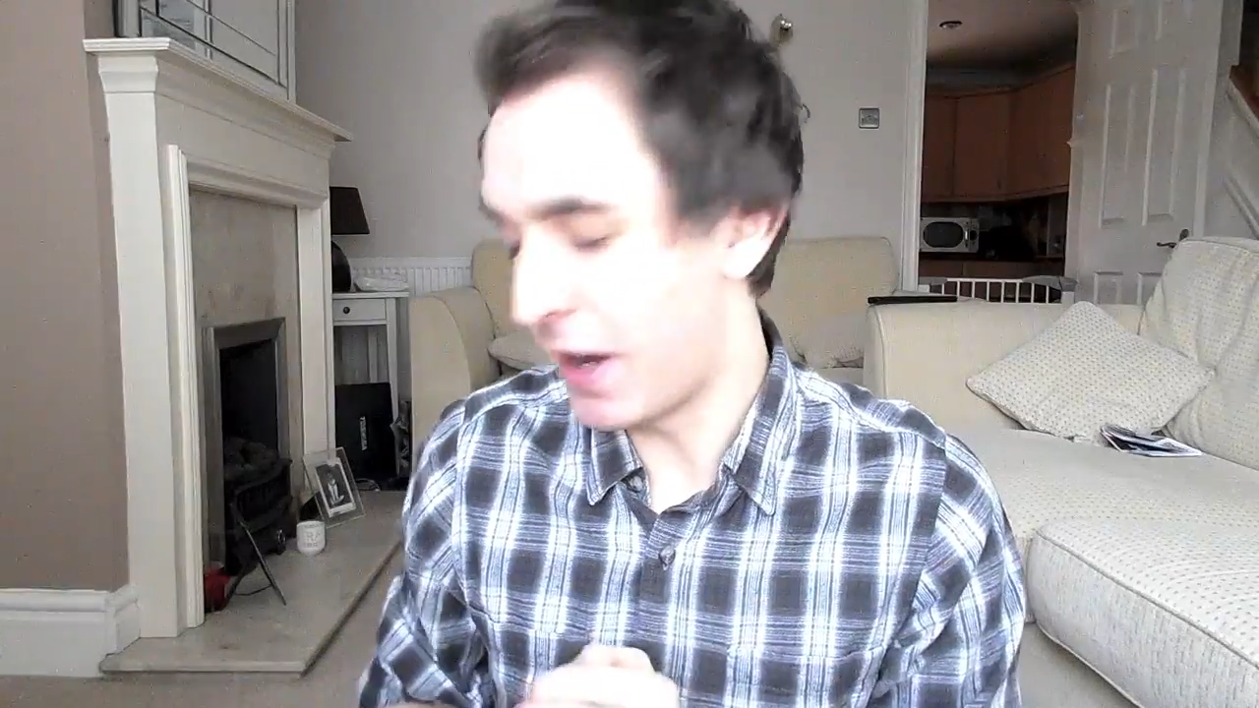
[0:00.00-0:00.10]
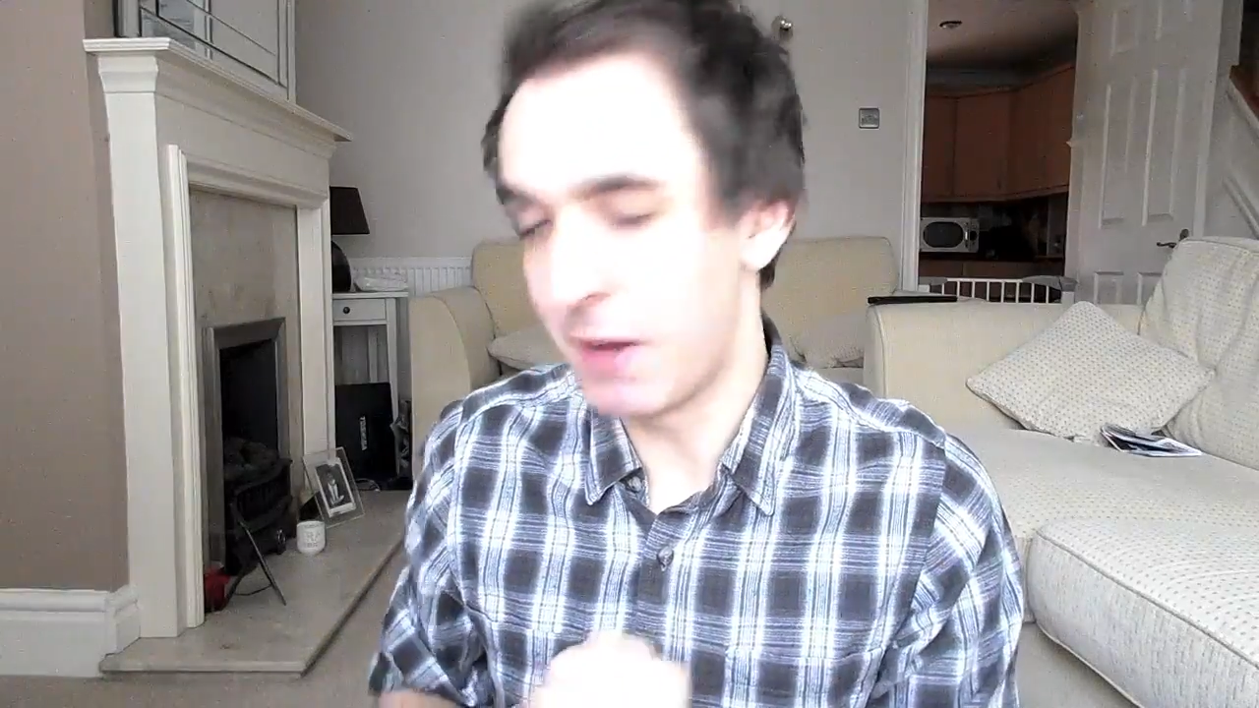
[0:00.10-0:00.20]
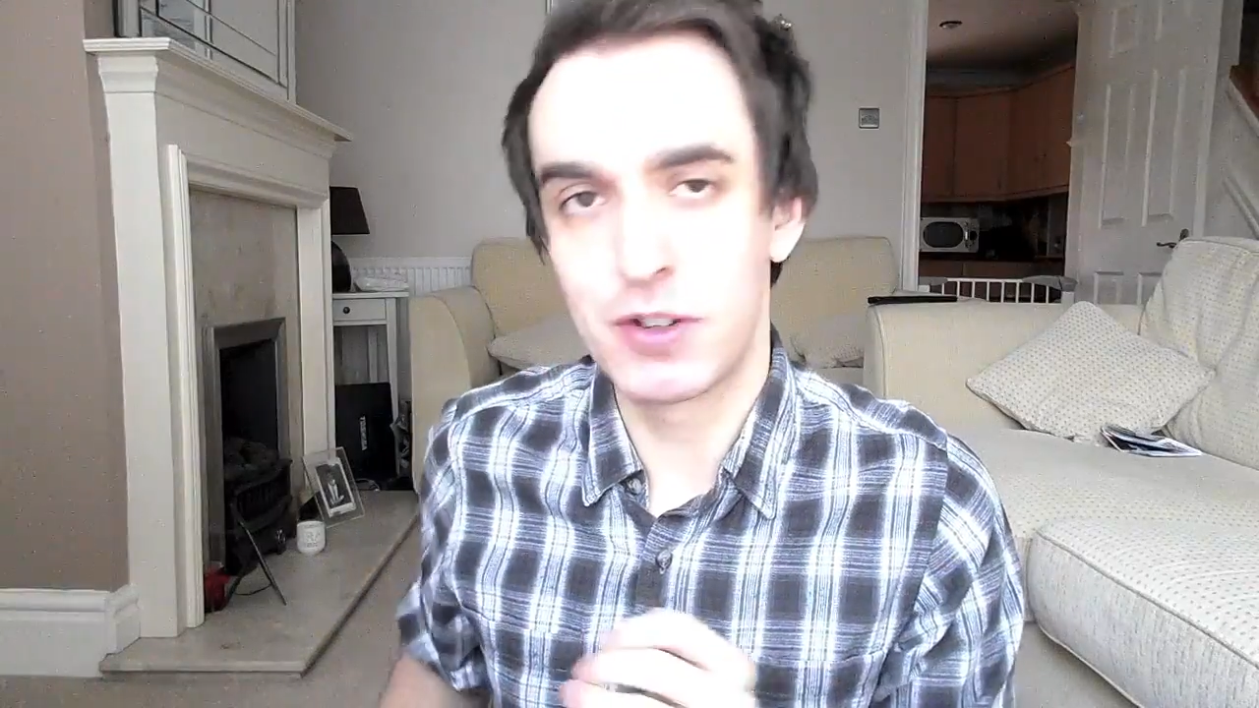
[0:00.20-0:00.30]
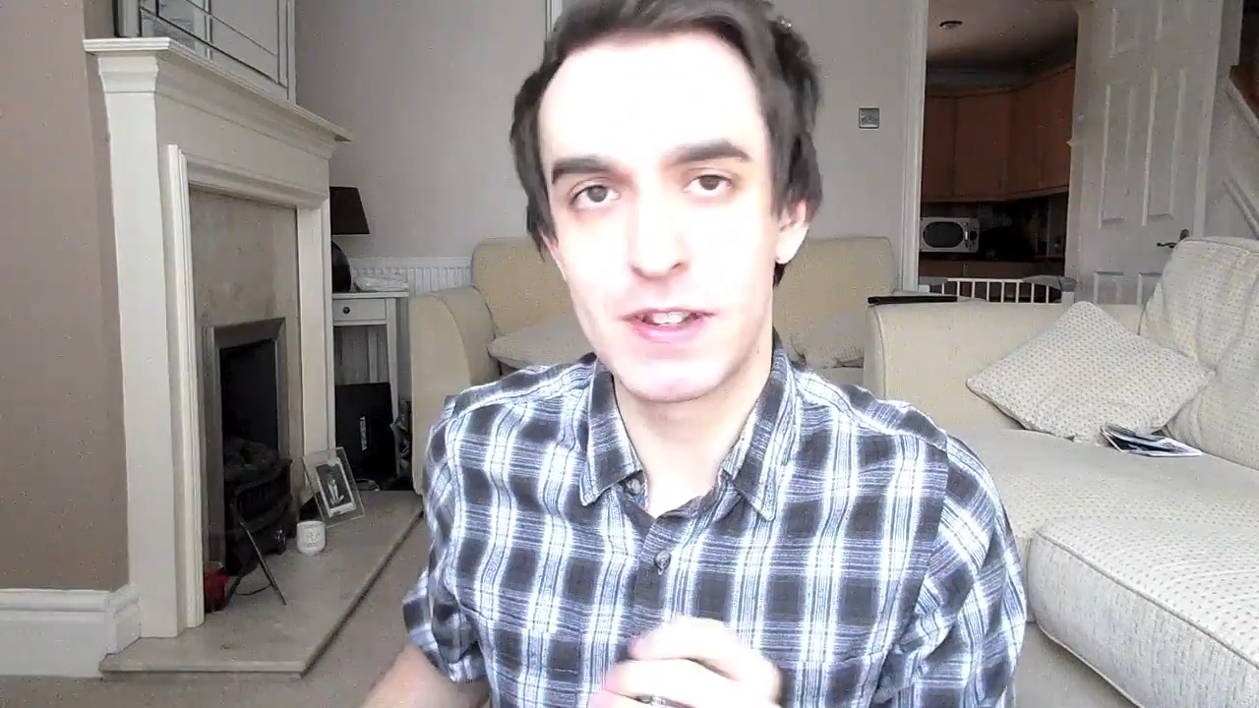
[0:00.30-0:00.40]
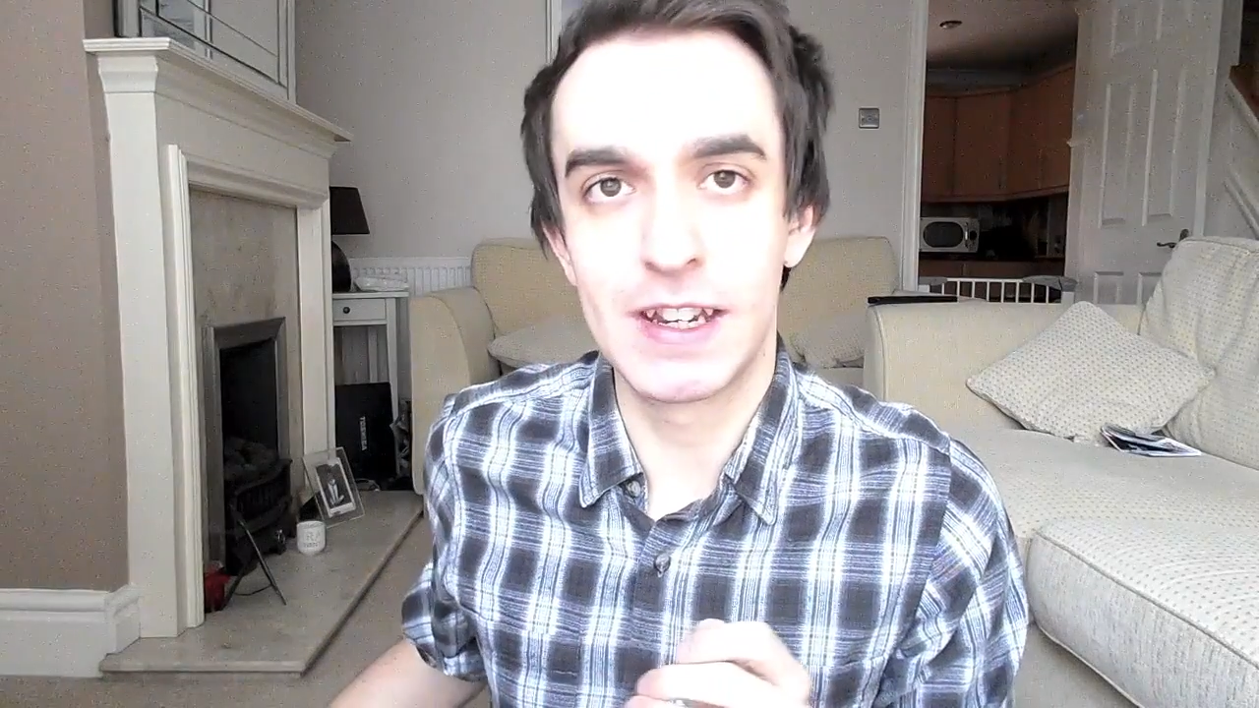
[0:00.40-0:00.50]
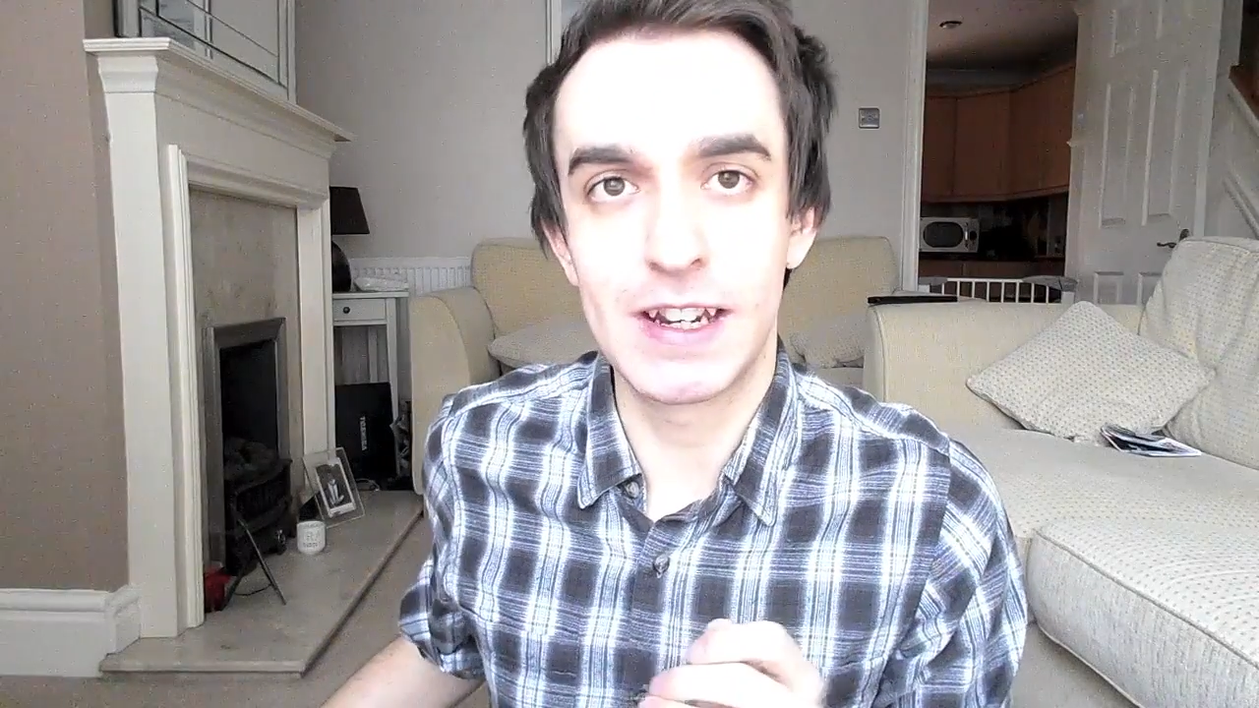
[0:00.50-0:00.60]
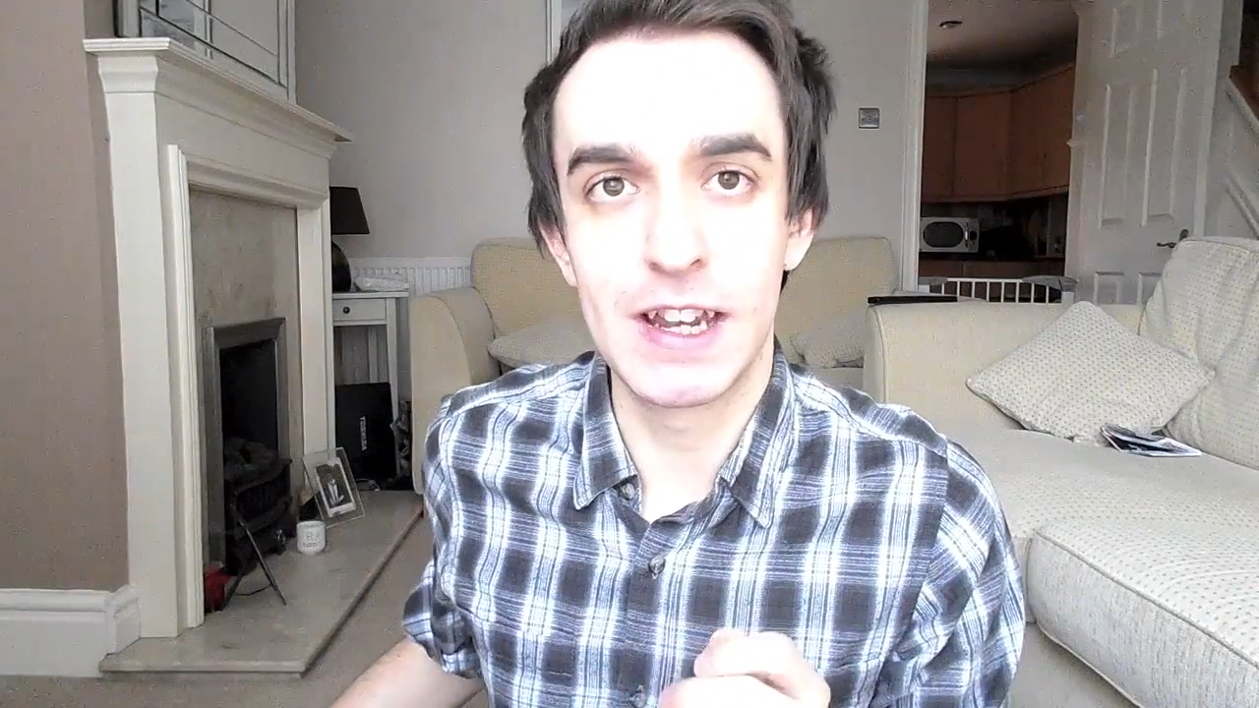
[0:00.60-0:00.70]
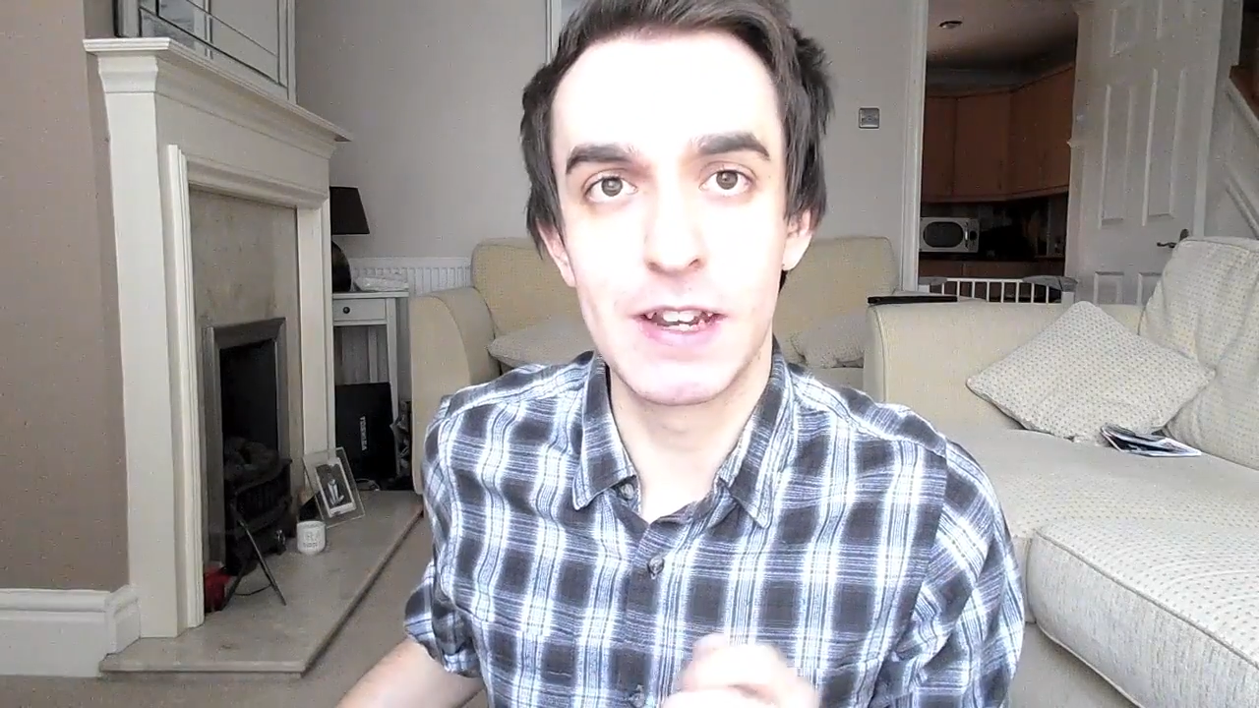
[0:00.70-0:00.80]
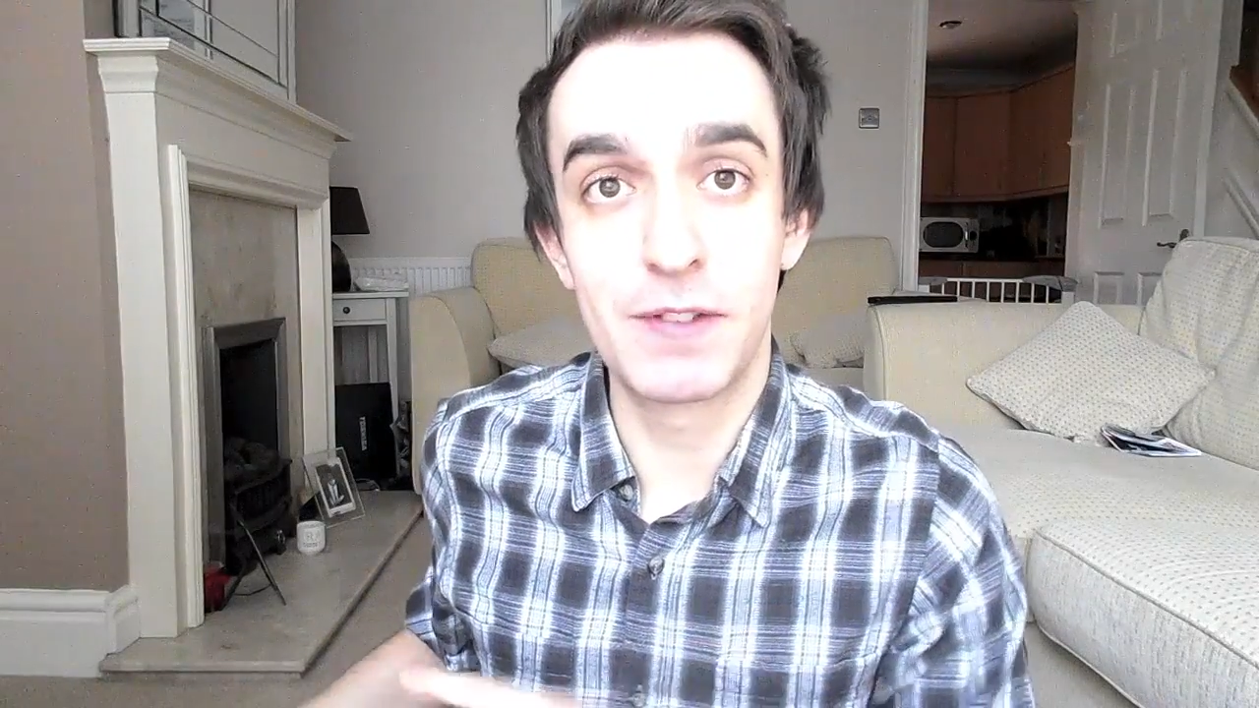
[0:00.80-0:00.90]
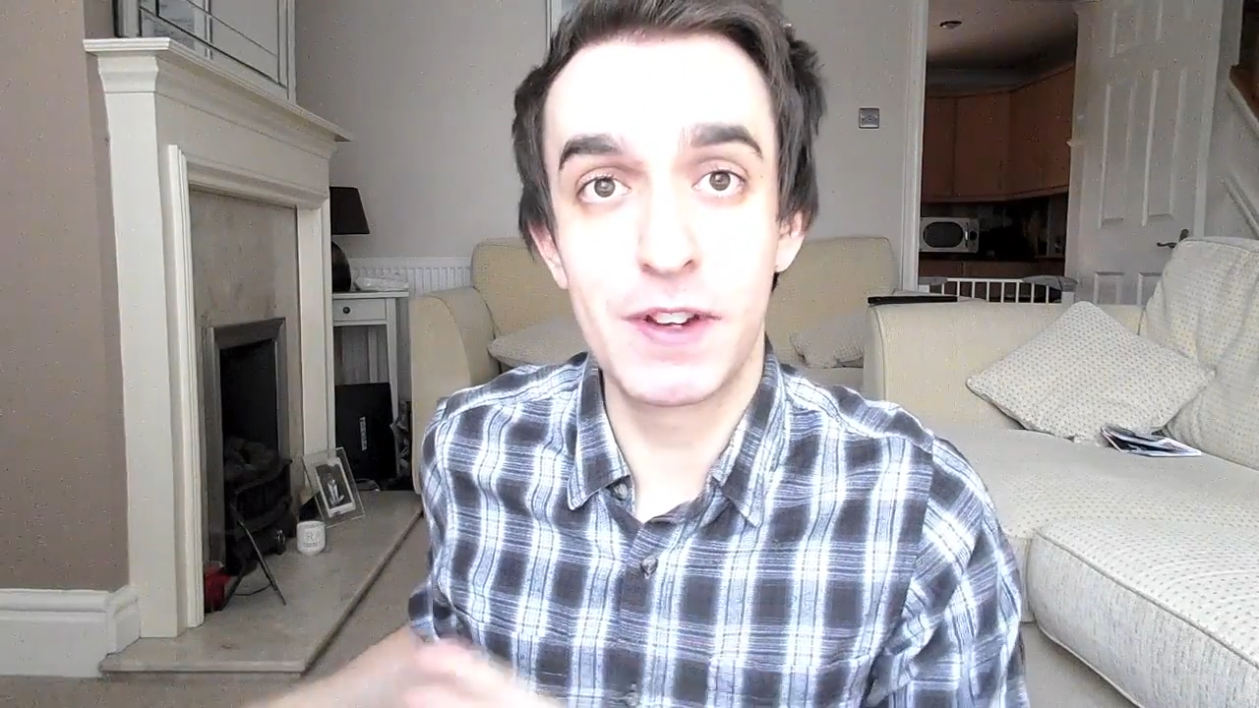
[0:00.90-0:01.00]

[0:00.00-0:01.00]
but I'm just going to kind of